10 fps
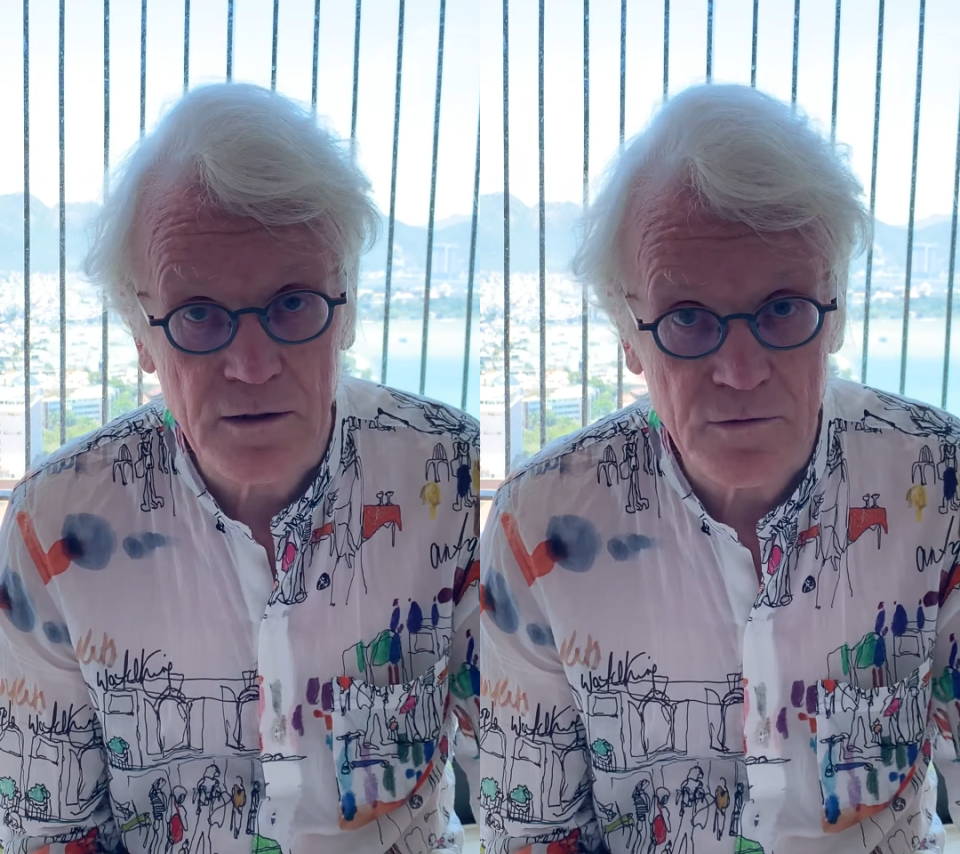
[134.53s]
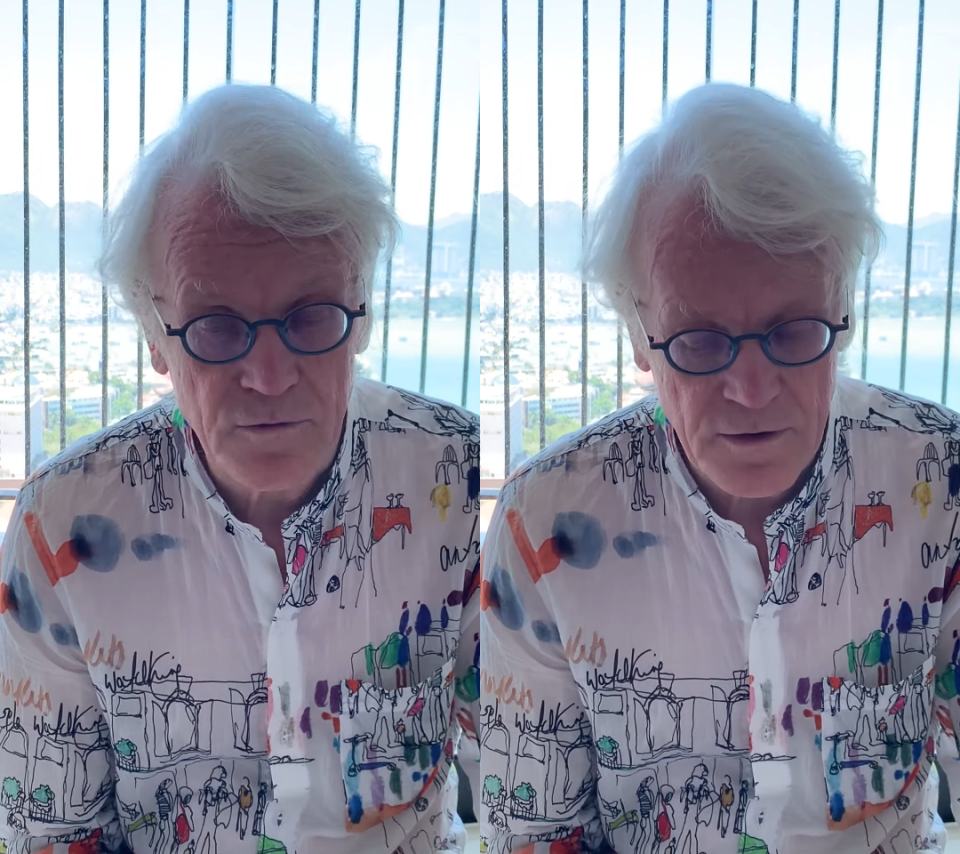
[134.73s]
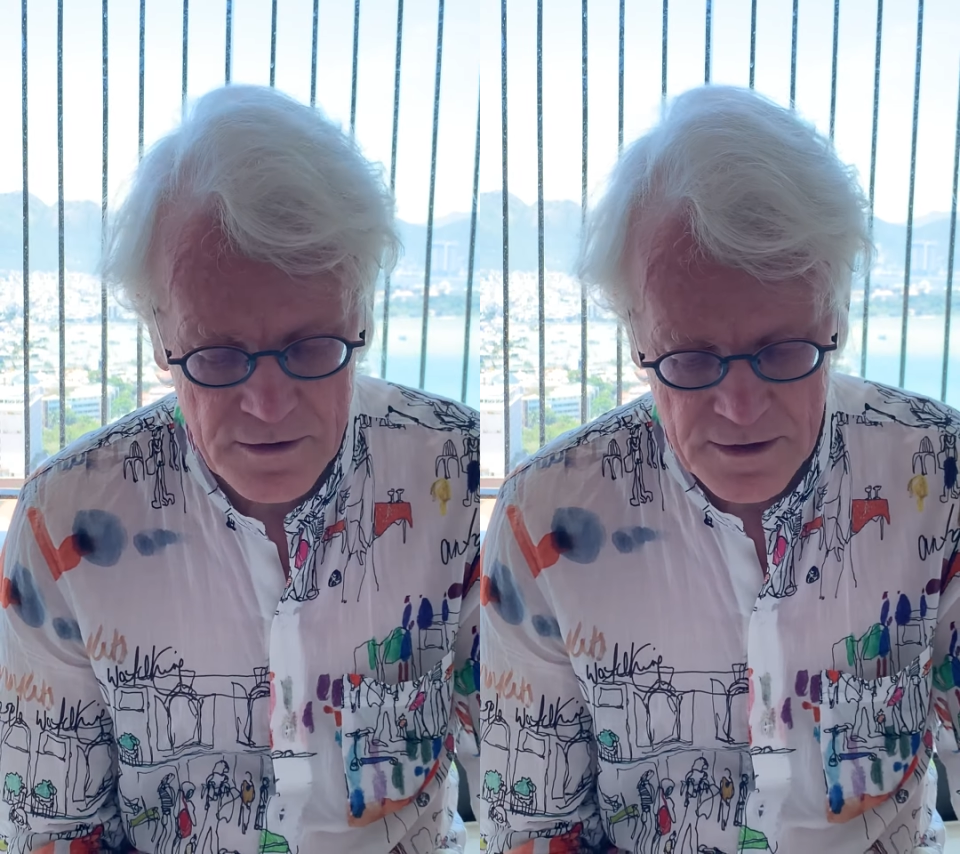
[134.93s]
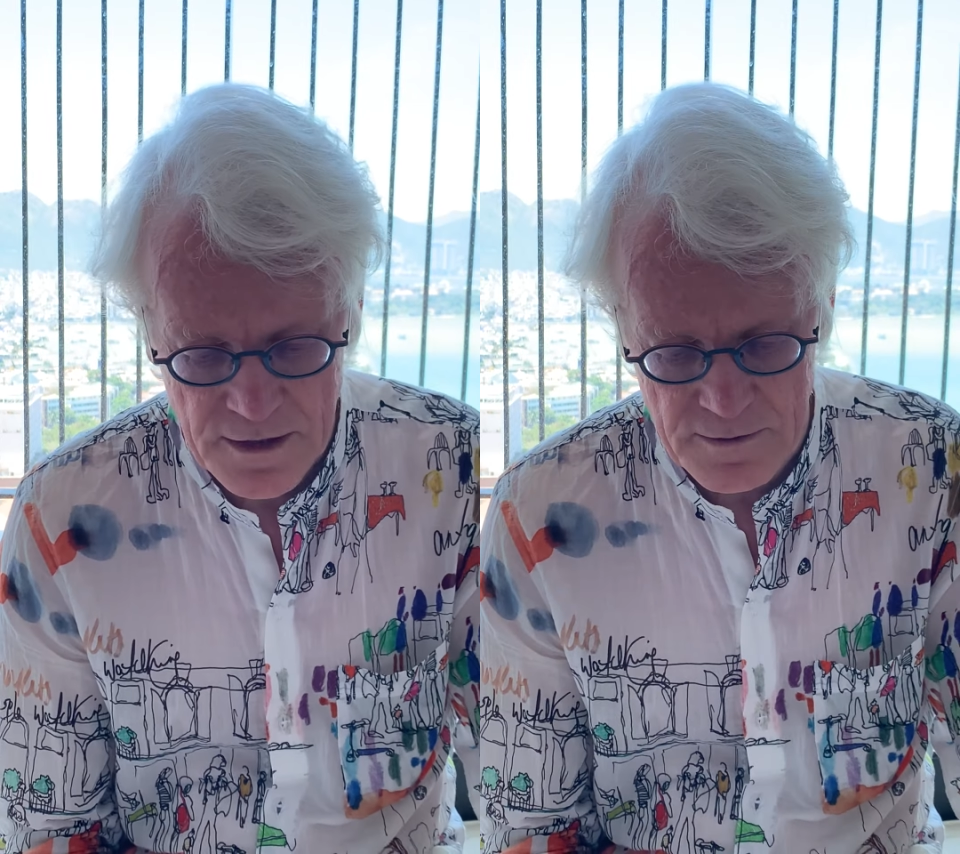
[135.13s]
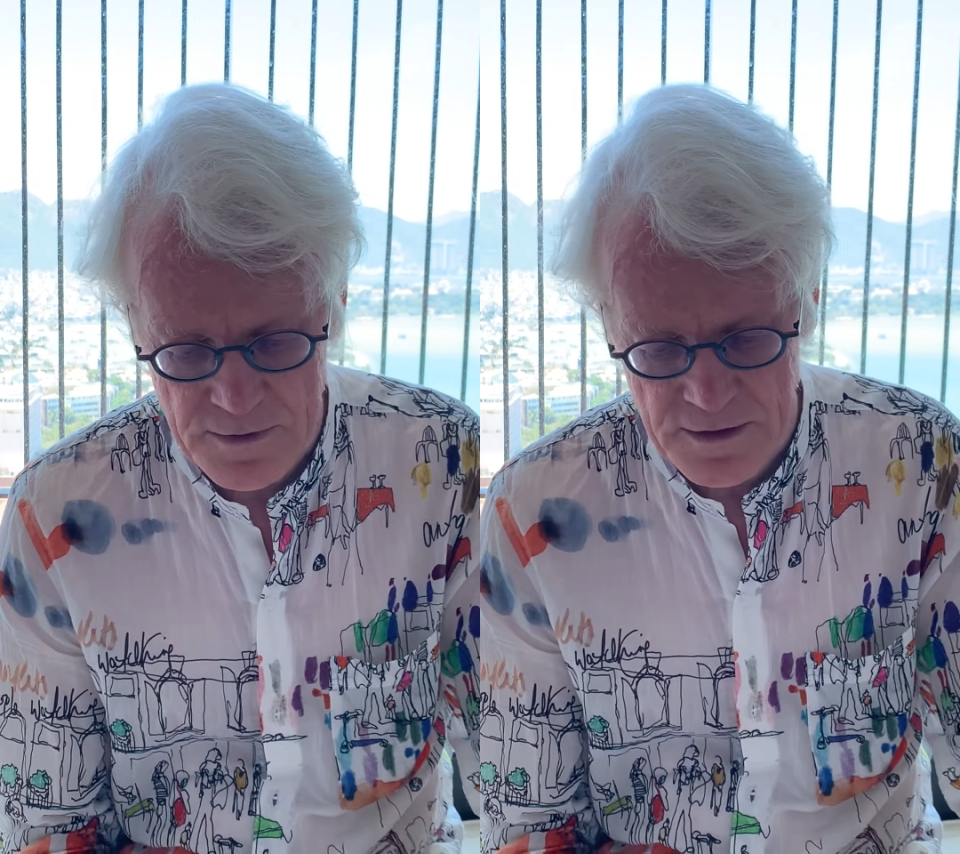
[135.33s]
confronted
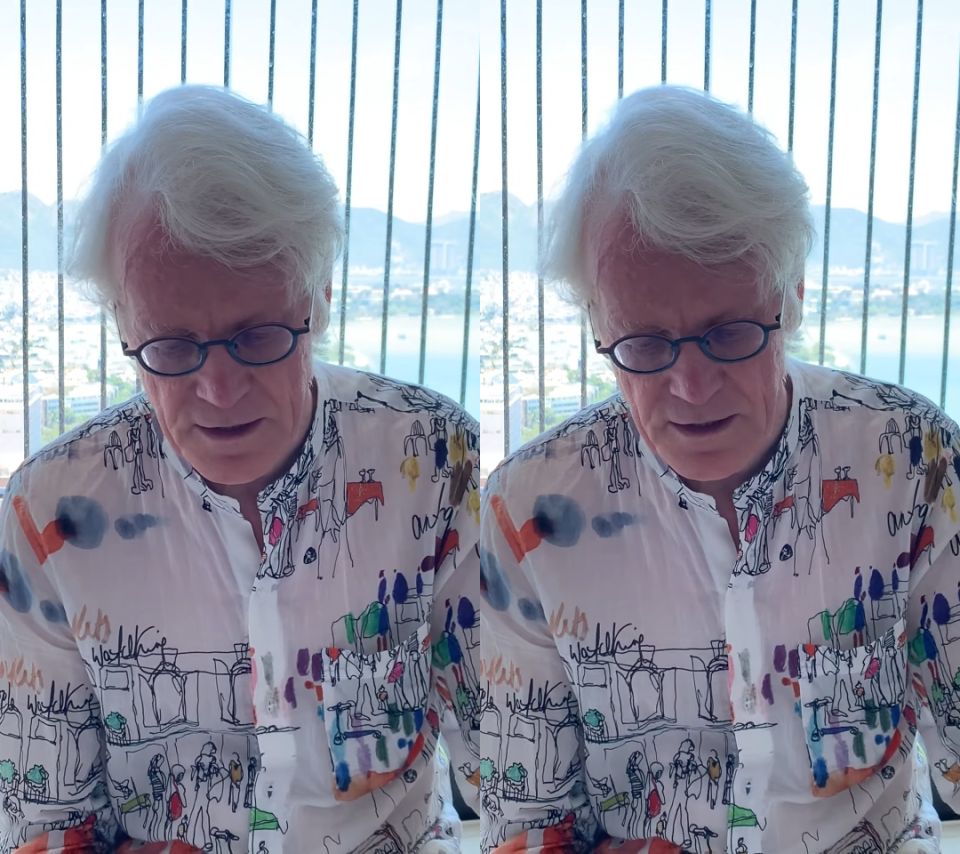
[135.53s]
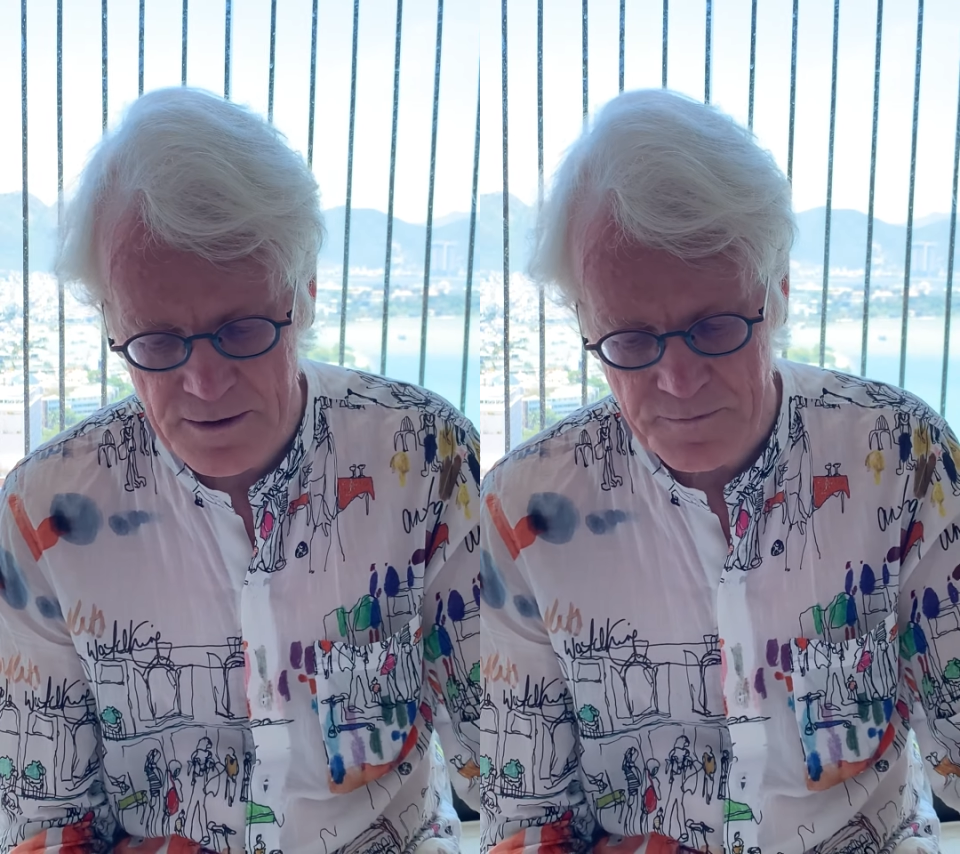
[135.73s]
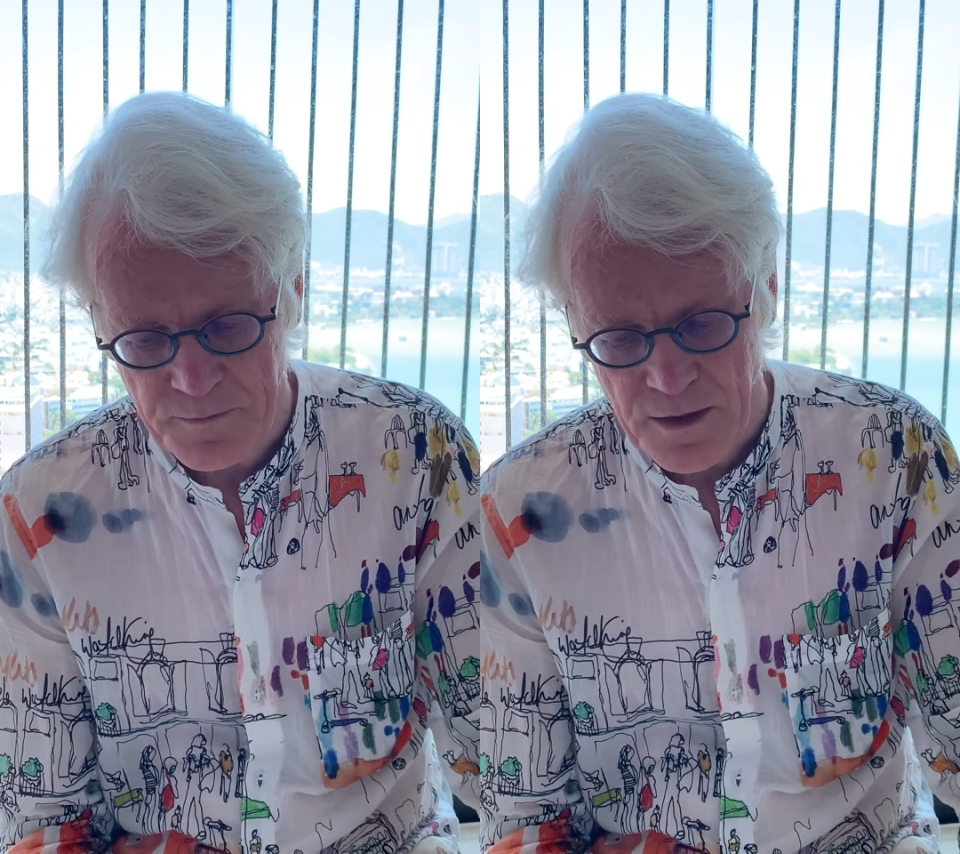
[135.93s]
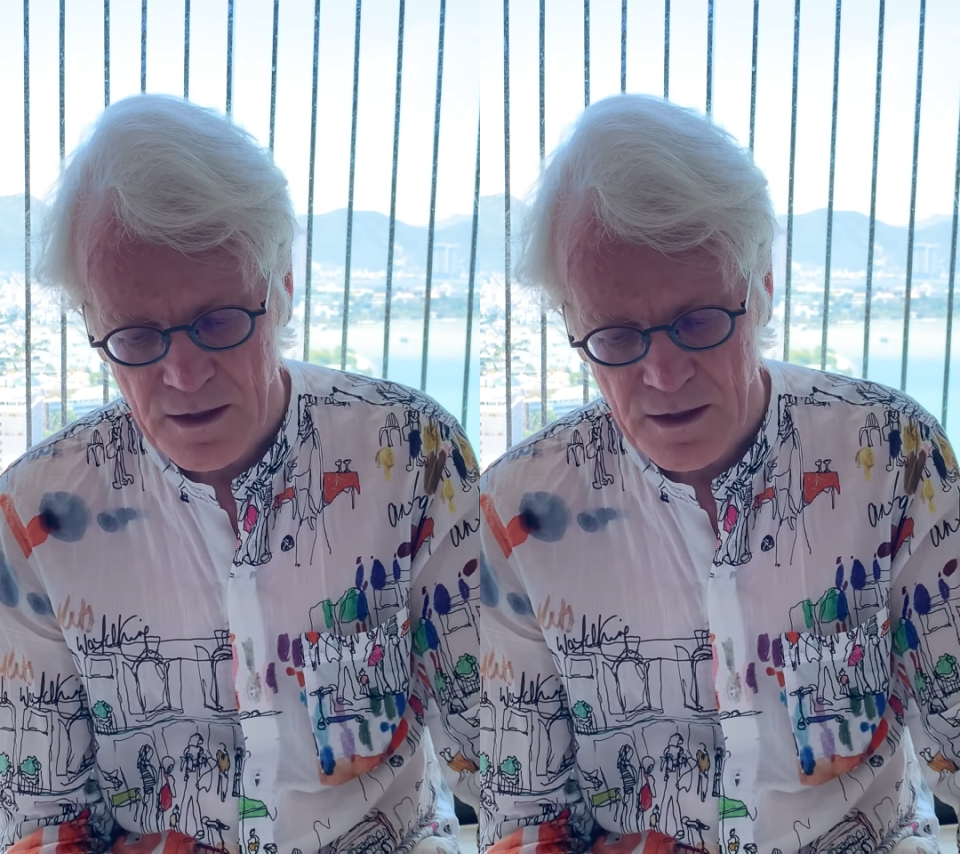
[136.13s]
him, saying,